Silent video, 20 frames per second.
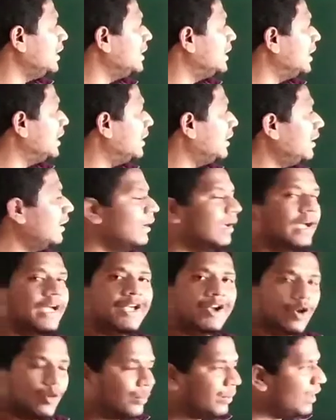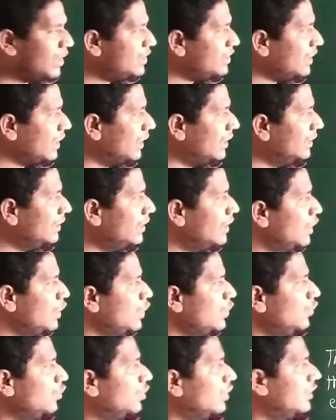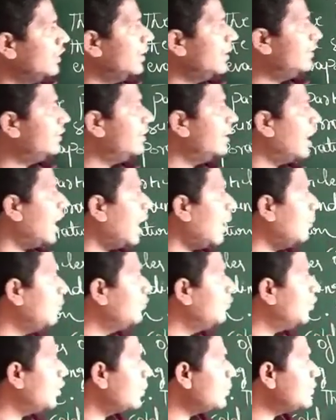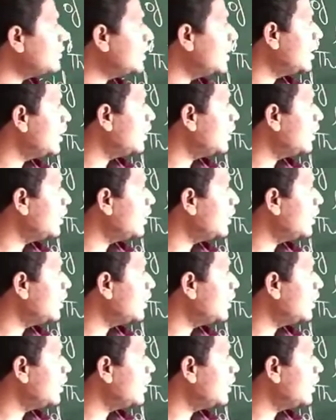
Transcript: the evaporation. So the absorption